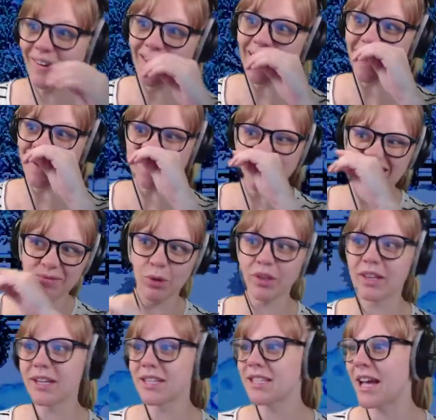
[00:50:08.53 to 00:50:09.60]
All right,
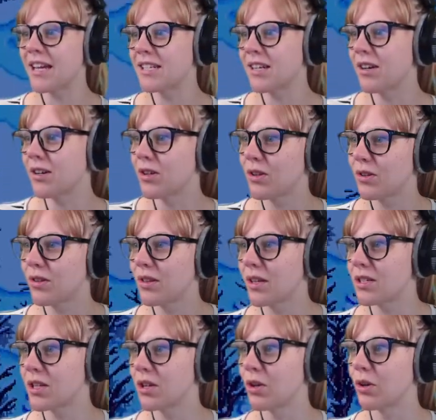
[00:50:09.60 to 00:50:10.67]
more things to add to
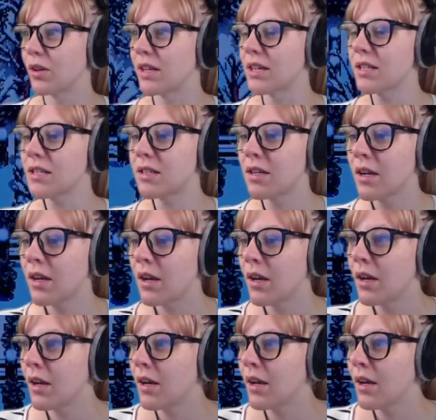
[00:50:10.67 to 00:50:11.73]
the to-do list.
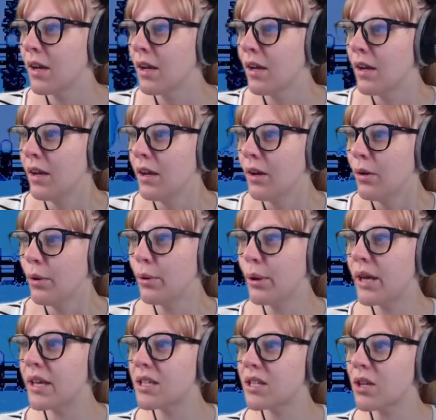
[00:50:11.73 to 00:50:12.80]

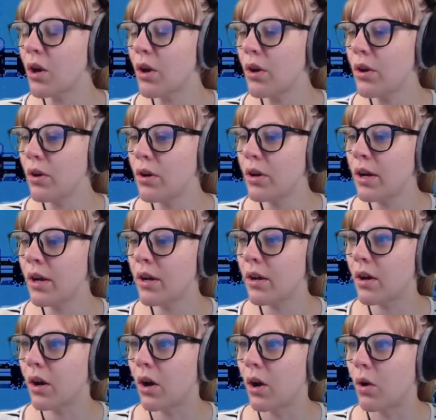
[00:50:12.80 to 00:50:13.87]
So,
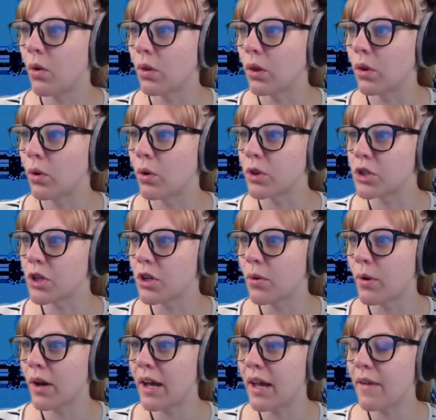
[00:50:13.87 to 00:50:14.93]
oh lord, you
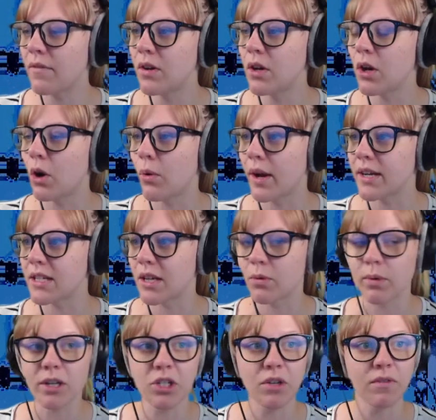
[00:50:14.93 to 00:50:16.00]
know what? I have no
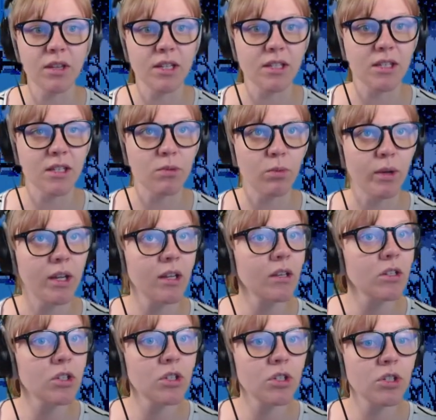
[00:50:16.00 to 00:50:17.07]
idea which of these is
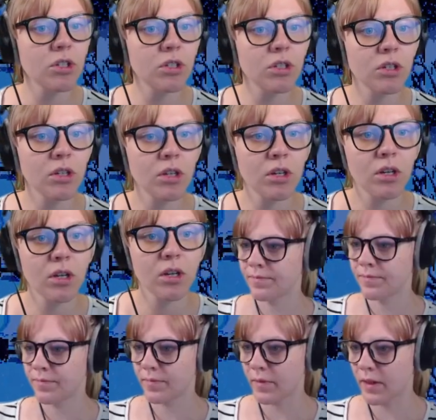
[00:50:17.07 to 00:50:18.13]
which.
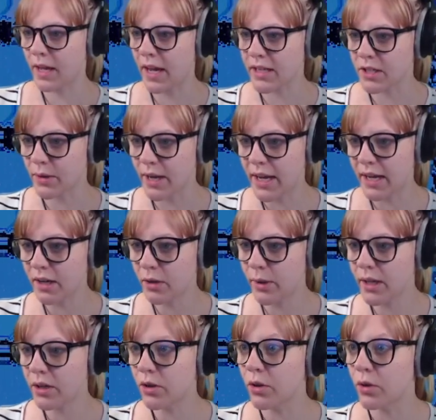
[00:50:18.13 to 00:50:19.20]
Okay, so I had a
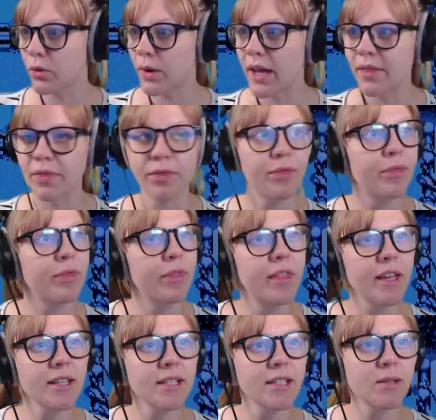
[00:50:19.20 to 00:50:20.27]
quick Google and
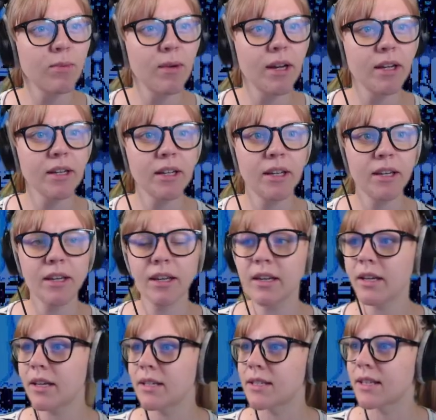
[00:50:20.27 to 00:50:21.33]
this one
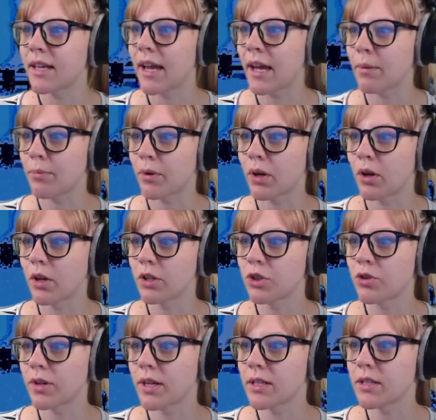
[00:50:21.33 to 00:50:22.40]
here is the apricot
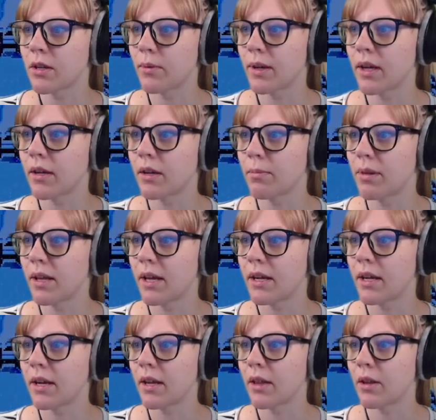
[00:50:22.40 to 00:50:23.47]
tree. So we're going to
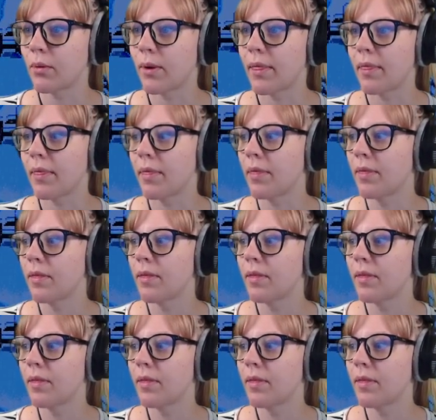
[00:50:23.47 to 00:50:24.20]
plant another one,